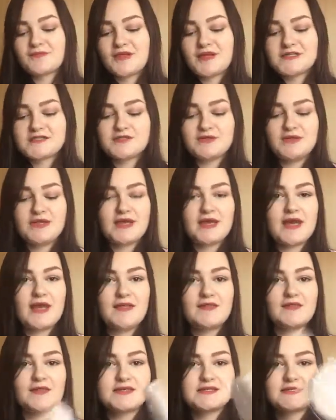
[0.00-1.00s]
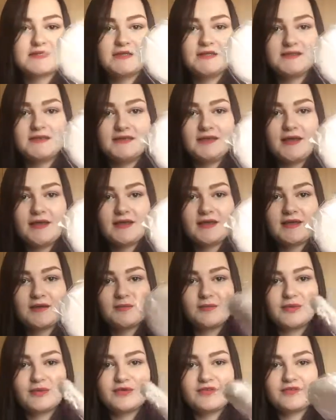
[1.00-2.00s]
So you get this little
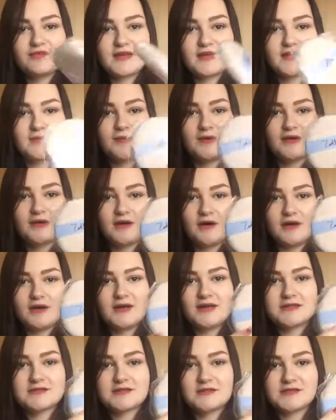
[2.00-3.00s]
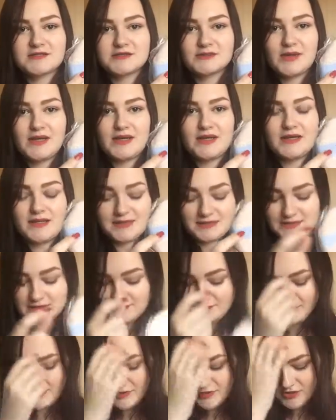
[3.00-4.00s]
poof thing to put it on. It's got Zoella and it's
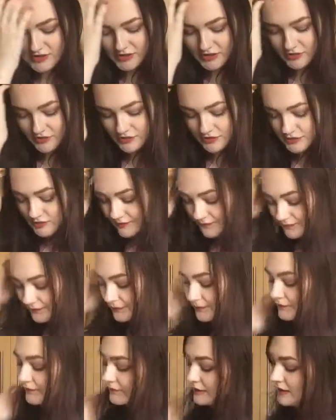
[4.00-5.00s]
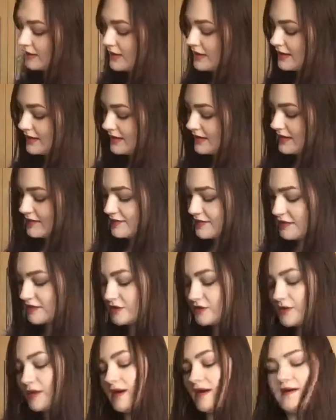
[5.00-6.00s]
very cute. And then
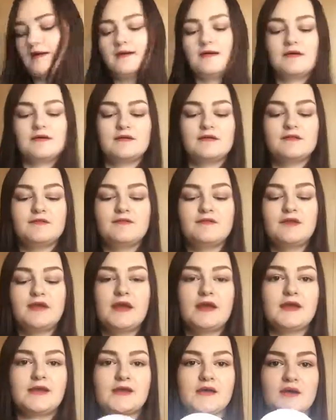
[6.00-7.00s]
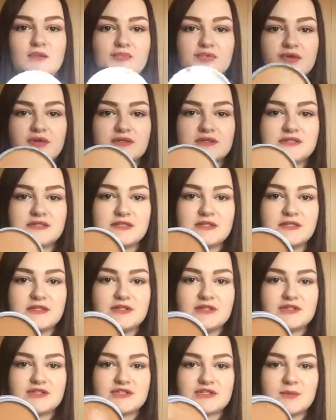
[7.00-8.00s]
you have a
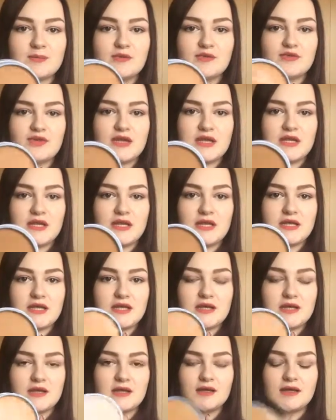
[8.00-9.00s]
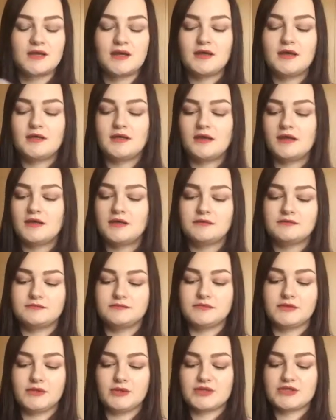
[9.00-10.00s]
bronzy shimmery
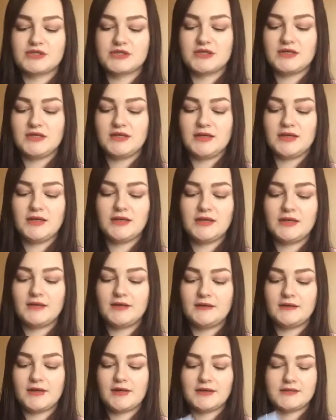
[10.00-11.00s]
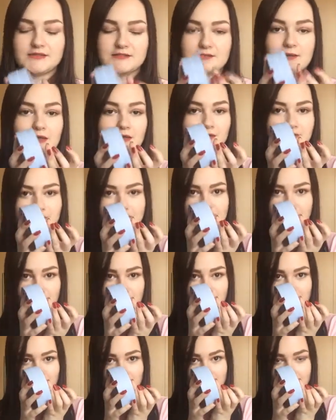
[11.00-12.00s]
lotion in here, and it smells so
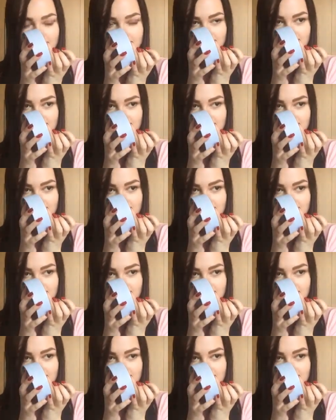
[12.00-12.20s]
good.